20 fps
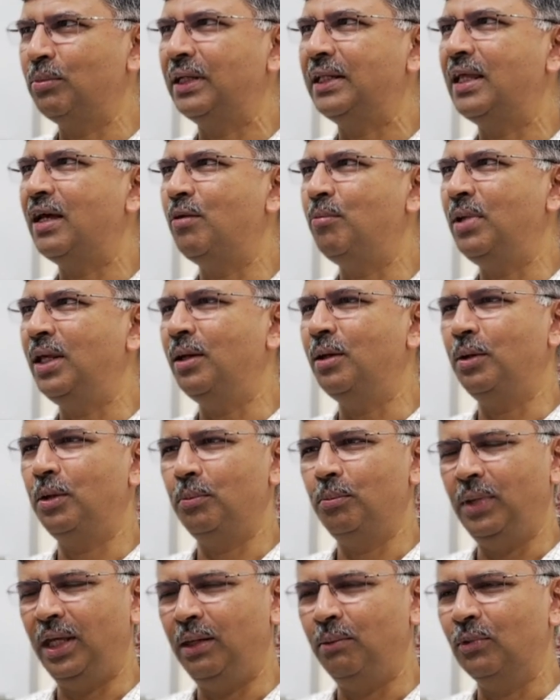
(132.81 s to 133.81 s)
but there have been
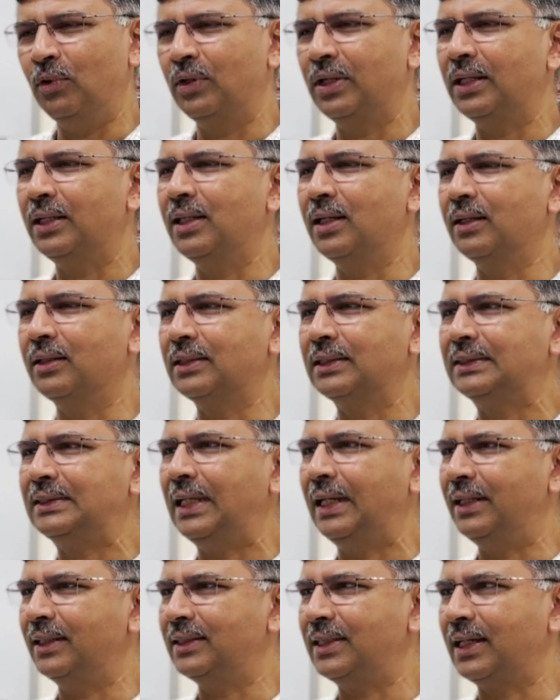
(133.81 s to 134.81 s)
many more in the
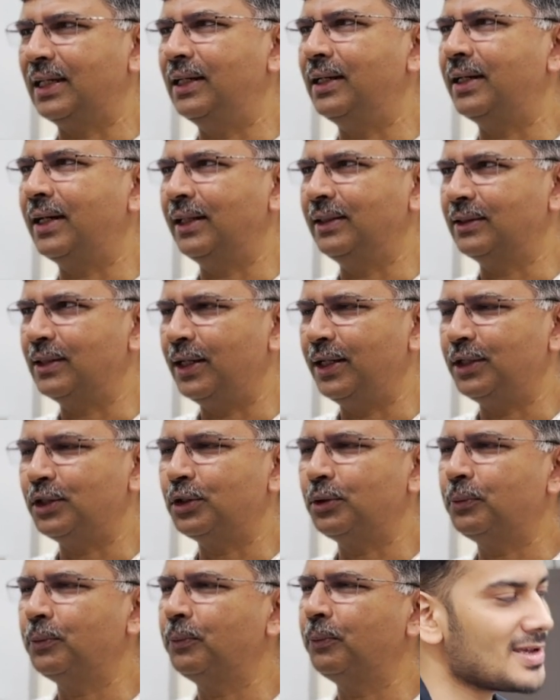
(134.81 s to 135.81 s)
statistical translation.